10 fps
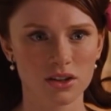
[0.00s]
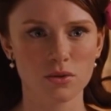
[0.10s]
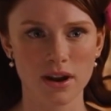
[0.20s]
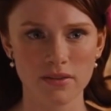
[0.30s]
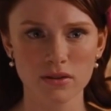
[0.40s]

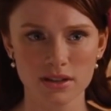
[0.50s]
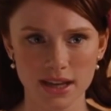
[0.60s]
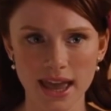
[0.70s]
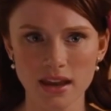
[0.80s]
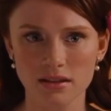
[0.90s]
I'll do whatever
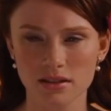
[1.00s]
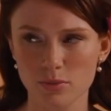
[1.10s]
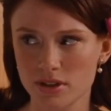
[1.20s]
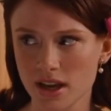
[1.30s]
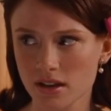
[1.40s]
it
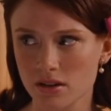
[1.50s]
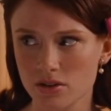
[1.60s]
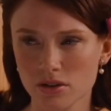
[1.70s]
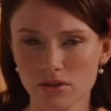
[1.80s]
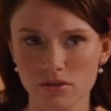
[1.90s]
takes to
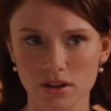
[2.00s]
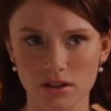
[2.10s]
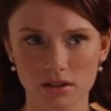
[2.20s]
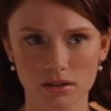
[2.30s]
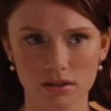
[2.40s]
protect our children.